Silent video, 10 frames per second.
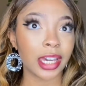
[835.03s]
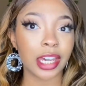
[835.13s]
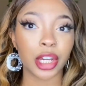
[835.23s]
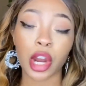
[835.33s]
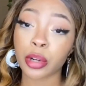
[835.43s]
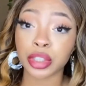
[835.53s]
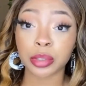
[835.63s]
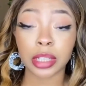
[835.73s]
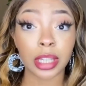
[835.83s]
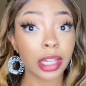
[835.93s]
encouraged you
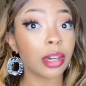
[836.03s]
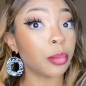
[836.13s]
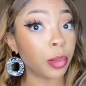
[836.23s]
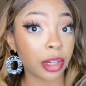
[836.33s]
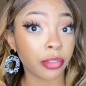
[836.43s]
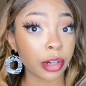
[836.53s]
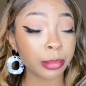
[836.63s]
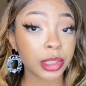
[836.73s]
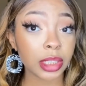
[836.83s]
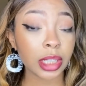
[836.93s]
to get a wig from
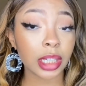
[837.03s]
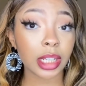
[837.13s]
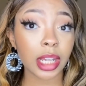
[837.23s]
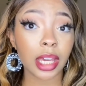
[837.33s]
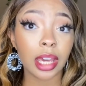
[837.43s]
Shein.